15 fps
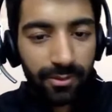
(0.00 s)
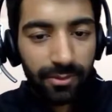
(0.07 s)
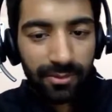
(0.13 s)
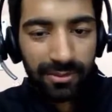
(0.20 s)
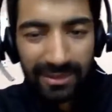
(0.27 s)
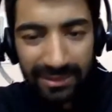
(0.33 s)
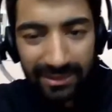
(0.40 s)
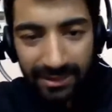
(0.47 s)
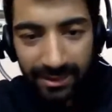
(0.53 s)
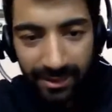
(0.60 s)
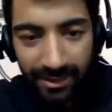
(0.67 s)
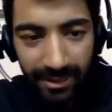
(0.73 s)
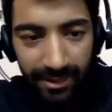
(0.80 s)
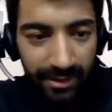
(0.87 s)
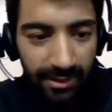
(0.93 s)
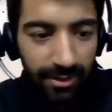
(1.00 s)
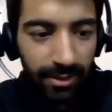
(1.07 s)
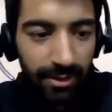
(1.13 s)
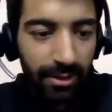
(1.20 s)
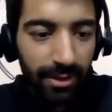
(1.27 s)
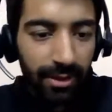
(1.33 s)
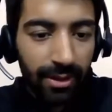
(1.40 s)
Just a second.
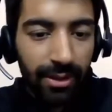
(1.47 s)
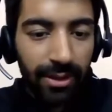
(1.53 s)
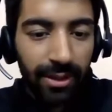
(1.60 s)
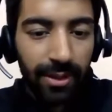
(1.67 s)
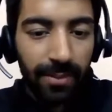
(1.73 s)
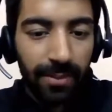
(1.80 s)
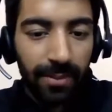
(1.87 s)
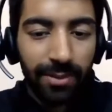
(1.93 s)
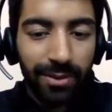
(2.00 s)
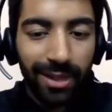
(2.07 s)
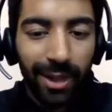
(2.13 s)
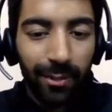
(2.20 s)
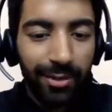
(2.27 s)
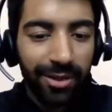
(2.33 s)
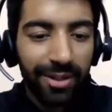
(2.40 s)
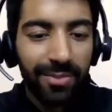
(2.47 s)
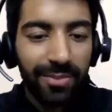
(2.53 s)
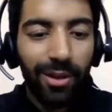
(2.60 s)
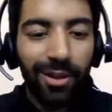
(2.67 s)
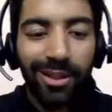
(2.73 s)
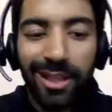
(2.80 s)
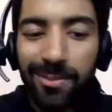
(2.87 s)
Yeah. So that was a
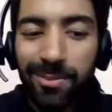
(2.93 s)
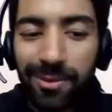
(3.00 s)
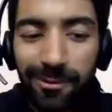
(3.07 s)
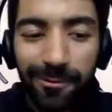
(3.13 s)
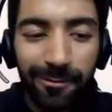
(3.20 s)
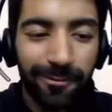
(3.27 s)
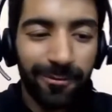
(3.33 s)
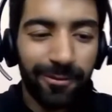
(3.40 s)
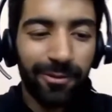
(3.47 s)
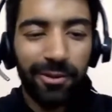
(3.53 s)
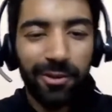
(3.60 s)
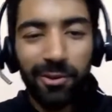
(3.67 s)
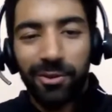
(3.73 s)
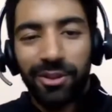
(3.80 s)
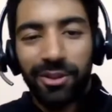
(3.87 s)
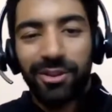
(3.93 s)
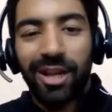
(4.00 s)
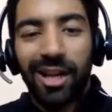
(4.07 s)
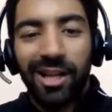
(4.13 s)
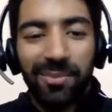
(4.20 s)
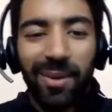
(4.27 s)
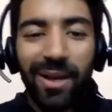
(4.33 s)
small glimpse of the
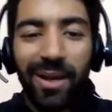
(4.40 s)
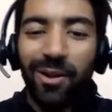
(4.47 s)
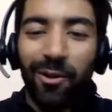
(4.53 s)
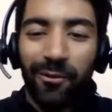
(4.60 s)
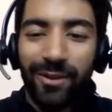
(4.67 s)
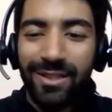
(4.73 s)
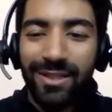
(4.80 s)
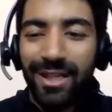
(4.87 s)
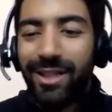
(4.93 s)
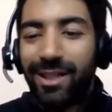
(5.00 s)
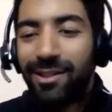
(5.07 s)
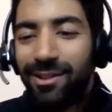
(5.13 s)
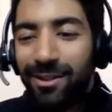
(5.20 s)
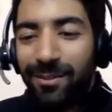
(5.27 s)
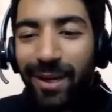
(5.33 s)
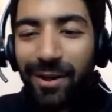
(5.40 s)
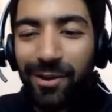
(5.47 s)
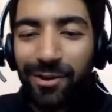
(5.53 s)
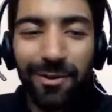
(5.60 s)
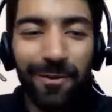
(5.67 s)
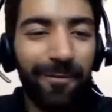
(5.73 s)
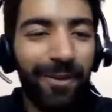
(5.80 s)
Taj Mahal office that
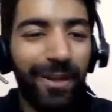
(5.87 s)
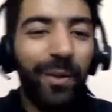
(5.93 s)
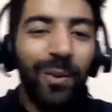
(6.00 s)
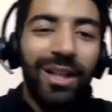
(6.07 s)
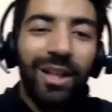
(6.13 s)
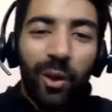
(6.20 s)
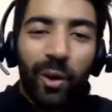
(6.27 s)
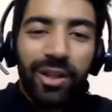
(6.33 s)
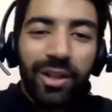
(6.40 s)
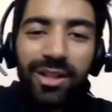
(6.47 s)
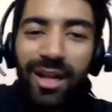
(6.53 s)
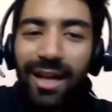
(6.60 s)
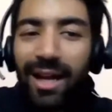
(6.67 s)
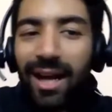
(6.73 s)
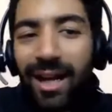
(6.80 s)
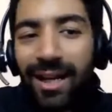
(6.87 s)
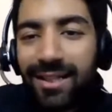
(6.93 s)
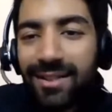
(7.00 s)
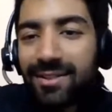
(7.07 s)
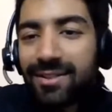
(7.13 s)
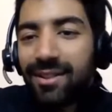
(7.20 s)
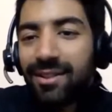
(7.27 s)
Microsoft newly launched. I
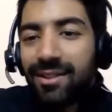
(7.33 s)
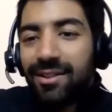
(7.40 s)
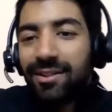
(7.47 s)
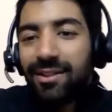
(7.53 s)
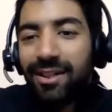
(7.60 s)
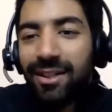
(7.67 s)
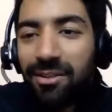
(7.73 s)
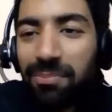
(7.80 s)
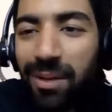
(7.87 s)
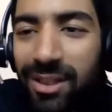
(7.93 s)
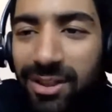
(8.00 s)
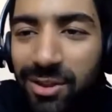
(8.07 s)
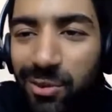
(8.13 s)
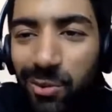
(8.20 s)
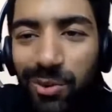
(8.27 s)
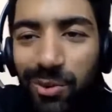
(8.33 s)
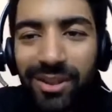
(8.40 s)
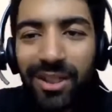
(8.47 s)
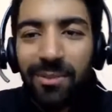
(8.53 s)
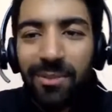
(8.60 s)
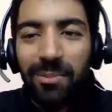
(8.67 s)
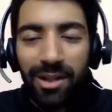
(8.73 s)
guess in the past 2 or
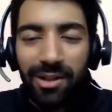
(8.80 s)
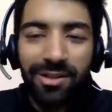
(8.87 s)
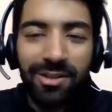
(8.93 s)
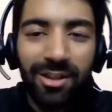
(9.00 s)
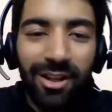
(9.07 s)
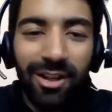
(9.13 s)
3 months.